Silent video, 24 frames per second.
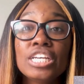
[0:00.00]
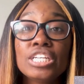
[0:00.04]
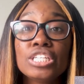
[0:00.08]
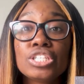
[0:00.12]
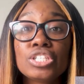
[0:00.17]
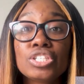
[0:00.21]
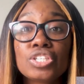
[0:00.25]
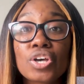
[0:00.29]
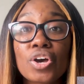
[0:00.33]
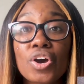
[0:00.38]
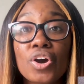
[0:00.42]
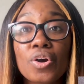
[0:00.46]

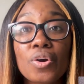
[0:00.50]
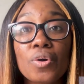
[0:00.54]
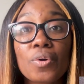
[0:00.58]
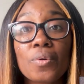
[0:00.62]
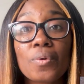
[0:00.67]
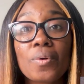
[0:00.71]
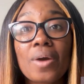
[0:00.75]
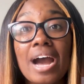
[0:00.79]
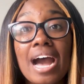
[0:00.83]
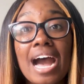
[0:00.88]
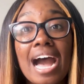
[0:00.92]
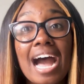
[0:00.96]

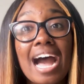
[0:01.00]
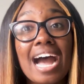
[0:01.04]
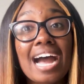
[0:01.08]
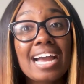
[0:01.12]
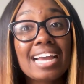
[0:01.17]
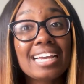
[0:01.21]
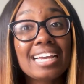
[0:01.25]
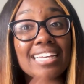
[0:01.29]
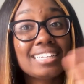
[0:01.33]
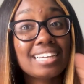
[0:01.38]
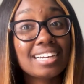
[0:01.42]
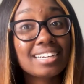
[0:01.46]
So
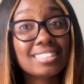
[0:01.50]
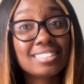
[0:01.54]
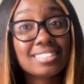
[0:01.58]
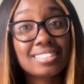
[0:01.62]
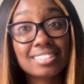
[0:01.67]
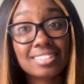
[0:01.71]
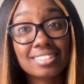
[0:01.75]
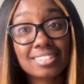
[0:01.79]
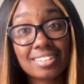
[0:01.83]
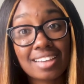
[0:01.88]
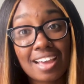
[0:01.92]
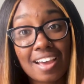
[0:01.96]
I like
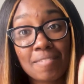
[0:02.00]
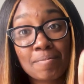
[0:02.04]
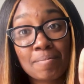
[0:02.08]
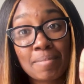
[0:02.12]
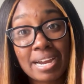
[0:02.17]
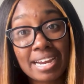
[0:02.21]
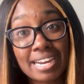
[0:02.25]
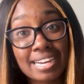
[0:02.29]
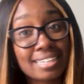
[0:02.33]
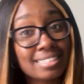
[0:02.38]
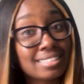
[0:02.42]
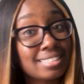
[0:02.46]
to have
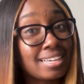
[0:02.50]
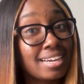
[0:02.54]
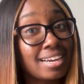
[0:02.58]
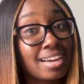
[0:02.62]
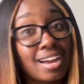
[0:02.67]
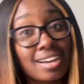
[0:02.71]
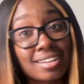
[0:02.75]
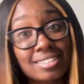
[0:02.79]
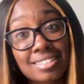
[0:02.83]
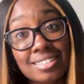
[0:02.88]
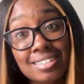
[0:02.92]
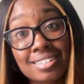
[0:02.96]
my
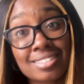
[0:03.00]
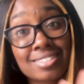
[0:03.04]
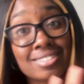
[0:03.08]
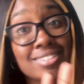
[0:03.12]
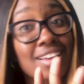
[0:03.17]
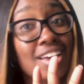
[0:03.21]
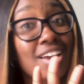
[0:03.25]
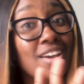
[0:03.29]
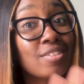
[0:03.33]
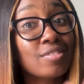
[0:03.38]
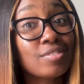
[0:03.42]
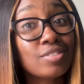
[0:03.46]
antioxidants
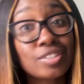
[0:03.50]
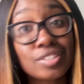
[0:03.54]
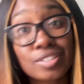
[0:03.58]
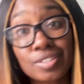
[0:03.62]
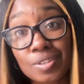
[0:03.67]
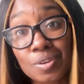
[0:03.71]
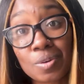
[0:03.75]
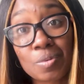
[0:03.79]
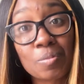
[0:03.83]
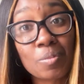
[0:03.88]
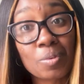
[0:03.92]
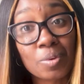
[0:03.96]
every
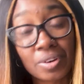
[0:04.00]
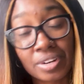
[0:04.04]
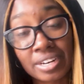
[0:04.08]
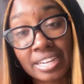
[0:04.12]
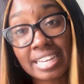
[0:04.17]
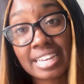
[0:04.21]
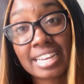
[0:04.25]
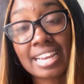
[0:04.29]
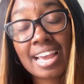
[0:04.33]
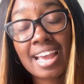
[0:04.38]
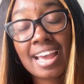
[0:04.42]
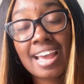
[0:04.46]
single
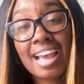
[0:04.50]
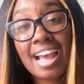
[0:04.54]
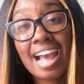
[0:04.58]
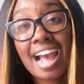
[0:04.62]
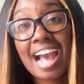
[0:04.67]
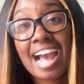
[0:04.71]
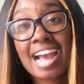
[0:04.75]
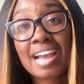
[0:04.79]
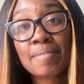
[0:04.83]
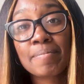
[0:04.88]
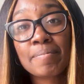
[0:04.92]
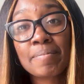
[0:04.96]
morning.
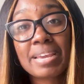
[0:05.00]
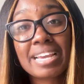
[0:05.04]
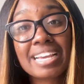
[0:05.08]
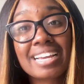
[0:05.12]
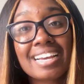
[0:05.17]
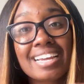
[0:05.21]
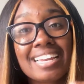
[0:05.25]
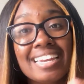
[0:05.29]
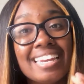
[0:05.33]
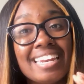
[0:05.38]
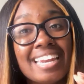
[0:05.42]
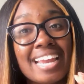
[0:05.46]
I make
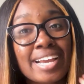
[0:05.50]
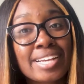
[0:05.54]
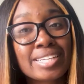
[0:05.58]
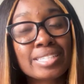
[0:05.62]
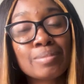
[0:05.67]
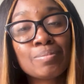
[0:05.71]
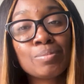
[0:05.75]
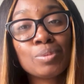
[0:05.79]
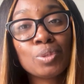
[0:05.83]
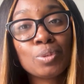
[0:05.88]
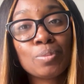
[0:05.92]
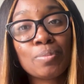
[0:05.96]
a nice
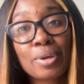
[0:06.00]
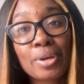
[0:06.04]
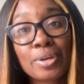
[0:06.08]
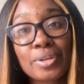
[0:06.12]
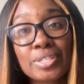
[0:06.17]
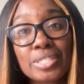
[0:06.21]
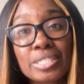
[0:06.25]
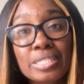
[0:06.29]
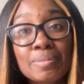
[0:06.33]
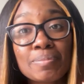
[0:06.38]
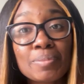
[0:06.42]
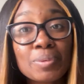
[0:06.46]
blueberry
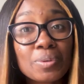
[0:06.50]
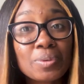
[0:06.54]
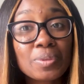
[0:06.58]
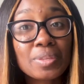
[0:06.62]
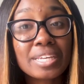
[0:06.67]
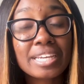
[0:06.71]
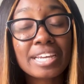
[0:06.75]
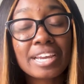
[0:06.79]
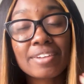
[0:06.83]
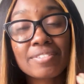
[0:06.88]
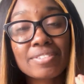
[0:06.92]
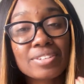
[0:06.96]

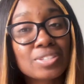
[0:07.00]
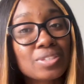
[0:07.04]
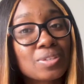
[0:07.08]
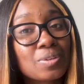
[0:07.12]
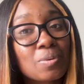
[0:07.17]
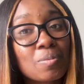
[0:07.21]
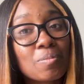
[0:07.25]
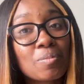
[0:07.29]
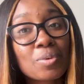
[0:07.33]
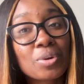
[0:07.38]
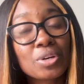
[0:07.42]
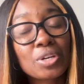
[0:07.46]
smoothie every
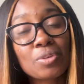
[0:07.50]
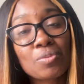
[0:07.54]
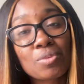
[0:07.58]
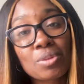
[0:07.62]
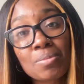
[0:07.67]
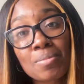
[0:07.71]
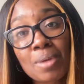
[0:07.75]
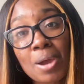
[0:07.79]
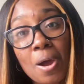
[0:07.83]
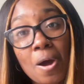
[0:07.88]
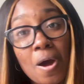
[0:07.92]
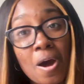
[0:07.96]
single morning with
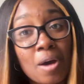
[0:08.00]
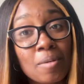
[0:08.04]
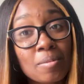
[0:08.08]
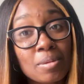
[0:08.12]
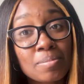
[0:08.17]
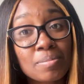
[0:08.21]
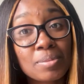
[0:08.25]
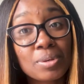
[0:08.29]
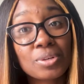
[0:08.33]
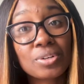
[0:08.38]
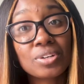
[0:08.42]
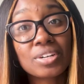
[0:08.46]
my
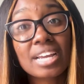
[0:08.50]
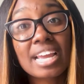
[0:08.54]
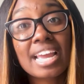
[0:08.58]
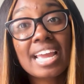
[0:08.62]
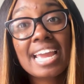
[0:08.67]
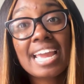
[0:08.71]
almond milk,